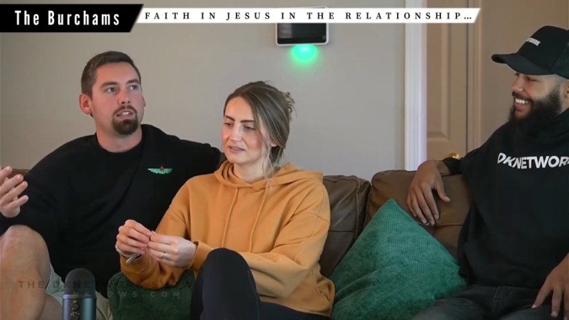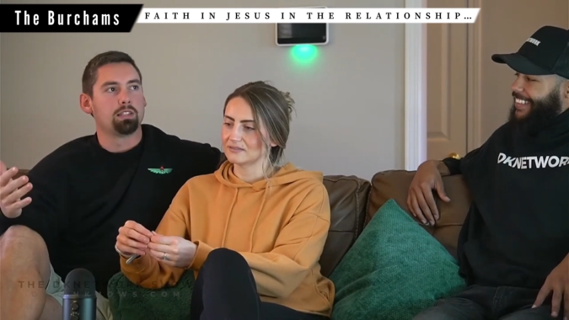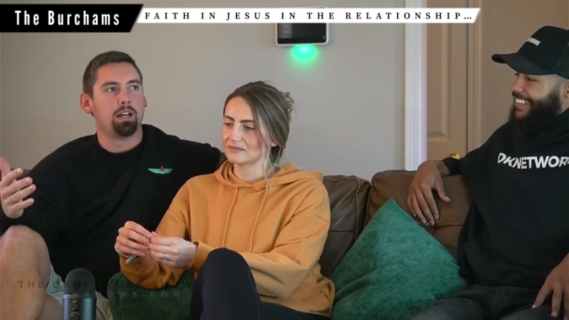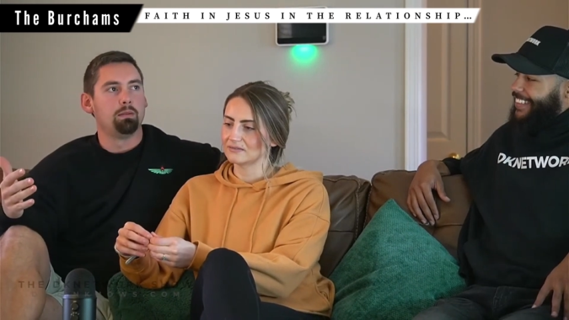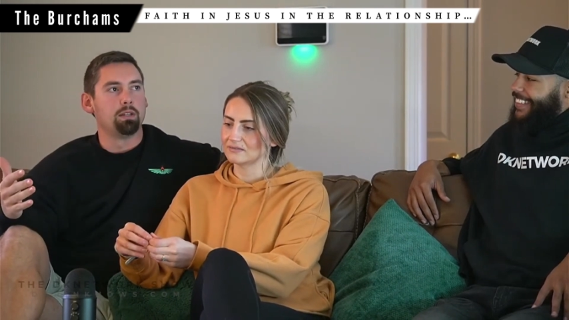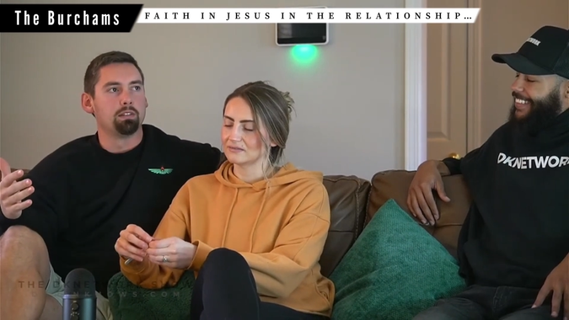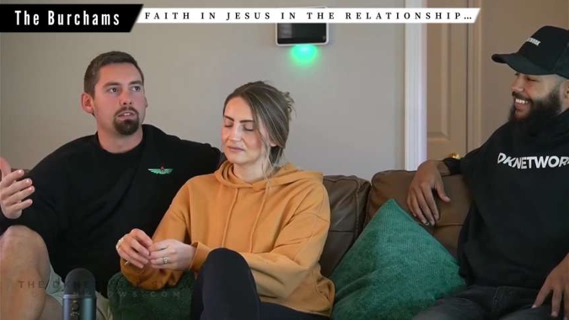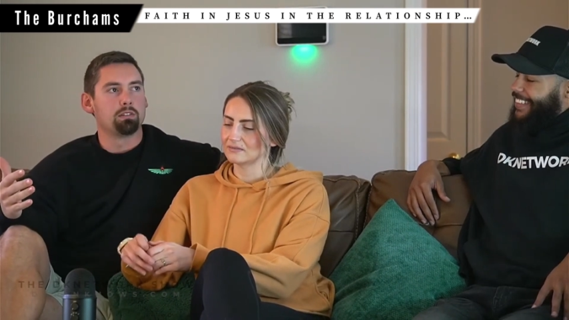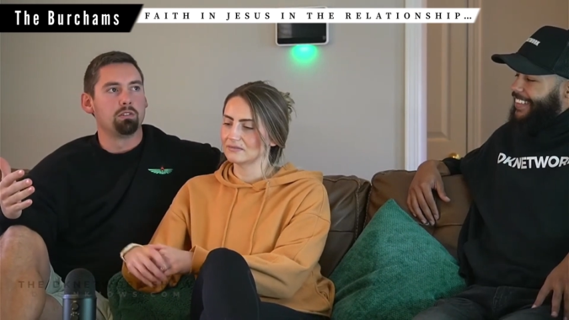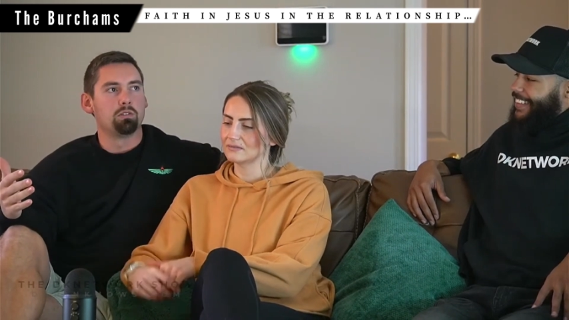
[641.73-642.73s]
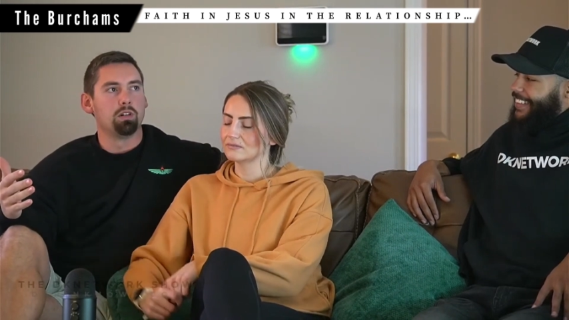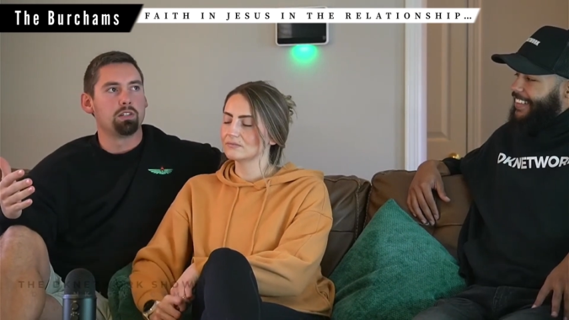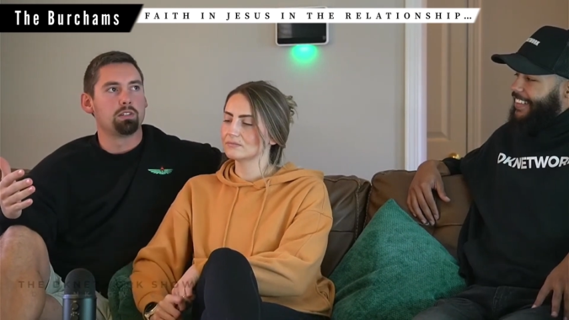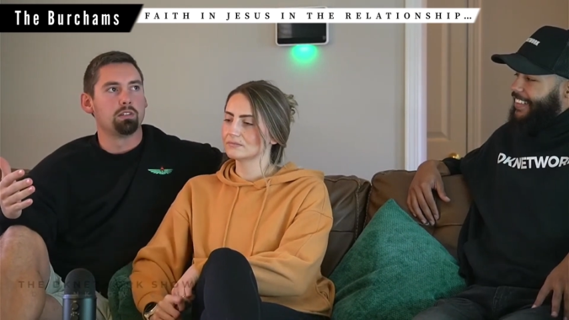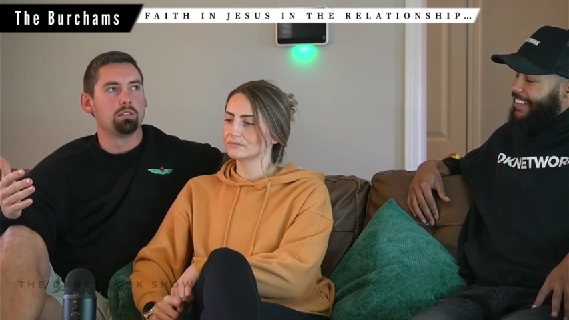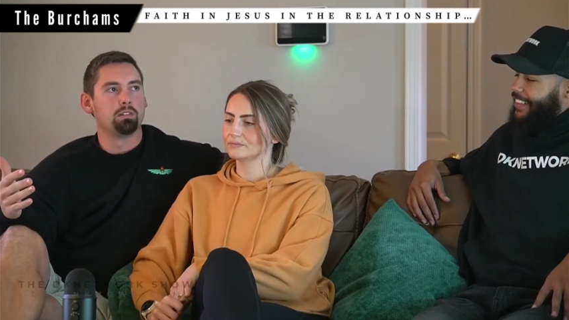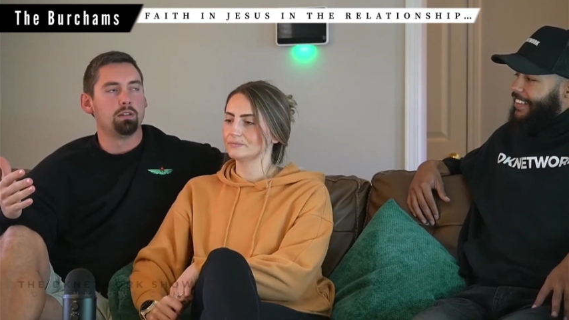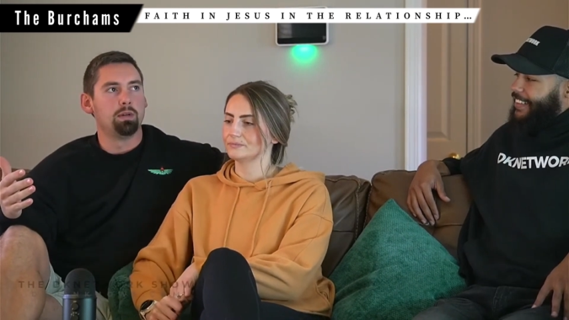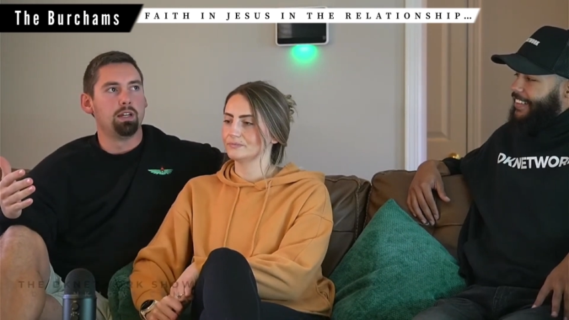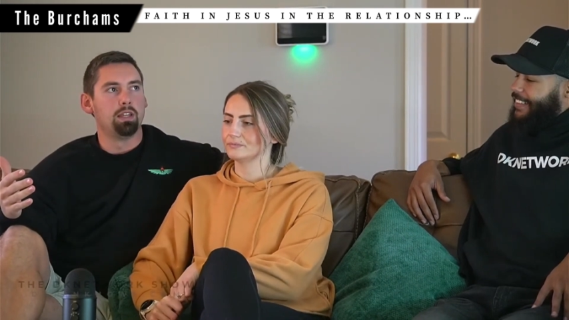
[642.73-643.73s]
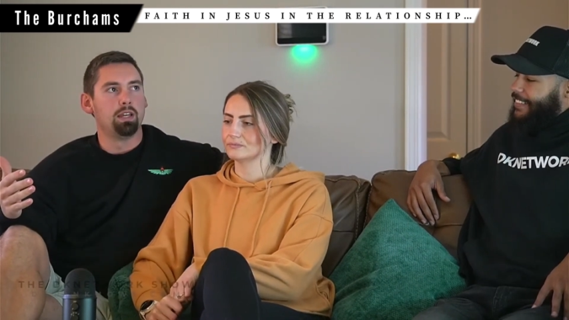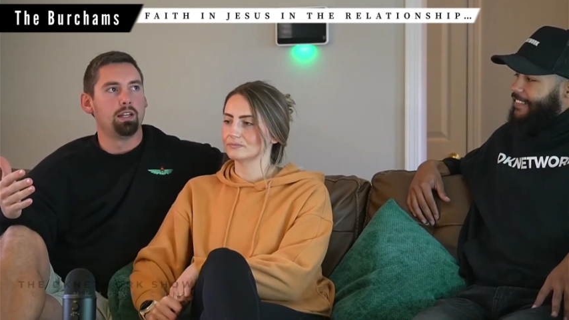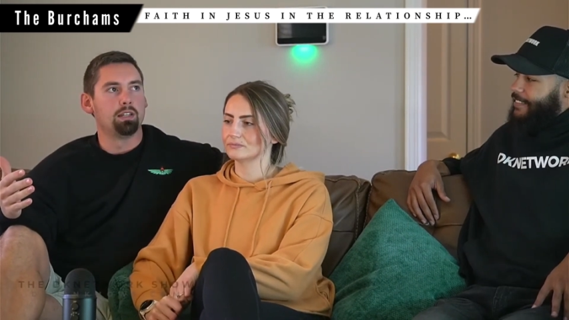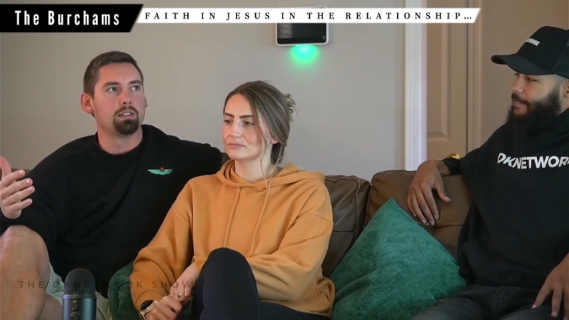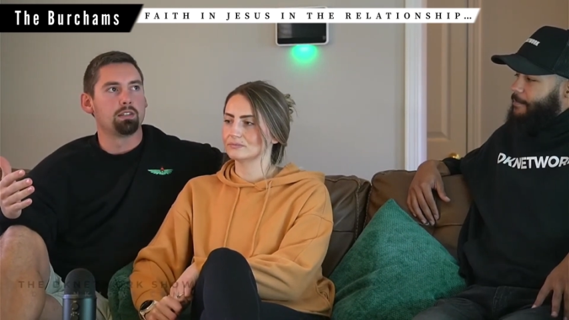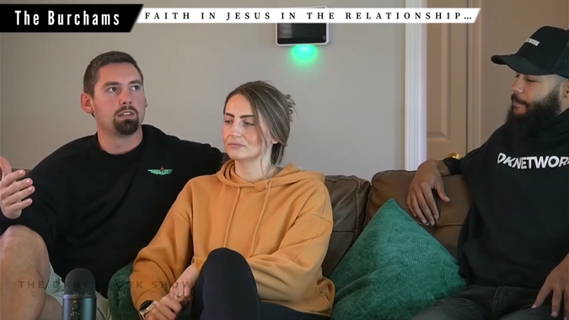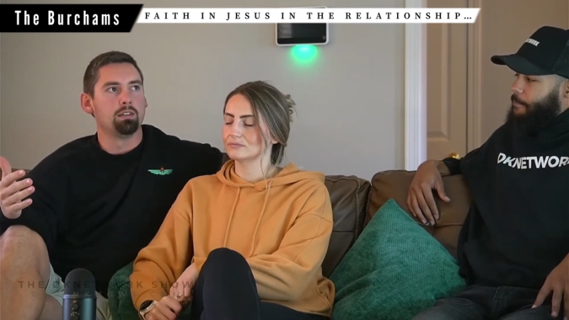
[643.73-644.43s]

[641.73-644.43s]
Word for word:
Speaker 1: timing. There's no question about that. I just,